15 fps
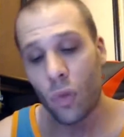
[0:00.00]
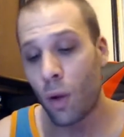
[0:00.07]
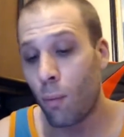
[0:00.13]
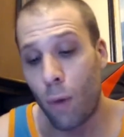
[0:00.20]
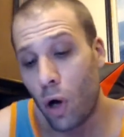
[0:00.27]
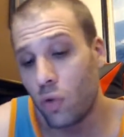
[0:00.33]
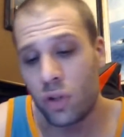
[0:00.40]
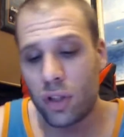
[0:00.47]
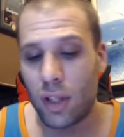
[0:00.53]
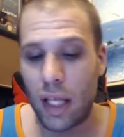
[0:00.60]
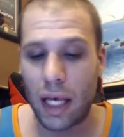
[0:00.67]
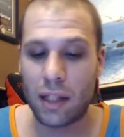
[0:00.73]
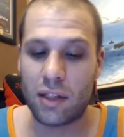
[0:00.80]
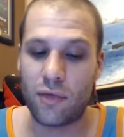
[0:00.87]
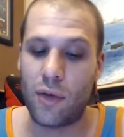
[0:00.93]
Most of
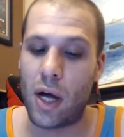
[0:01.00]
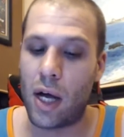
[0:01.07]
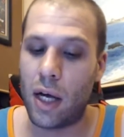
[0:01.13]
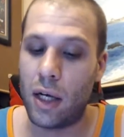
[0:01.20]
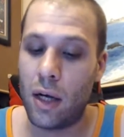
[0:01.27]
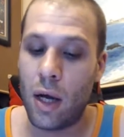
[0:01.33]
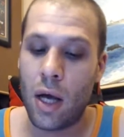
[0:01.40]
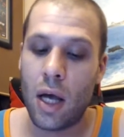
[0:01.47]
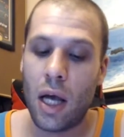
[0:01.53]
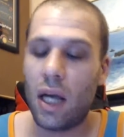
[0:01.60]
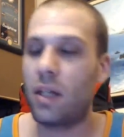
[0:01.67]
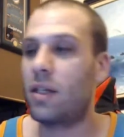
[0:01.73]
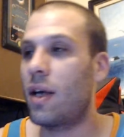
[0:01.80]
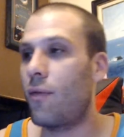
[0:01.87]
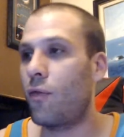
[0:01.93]
that's fine,
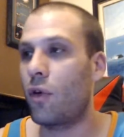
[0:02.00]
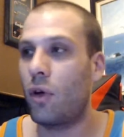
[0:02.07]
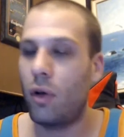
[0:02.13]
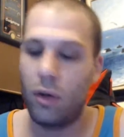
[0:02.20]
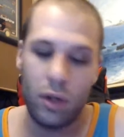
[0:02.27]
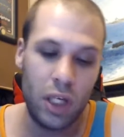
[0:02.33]
except for,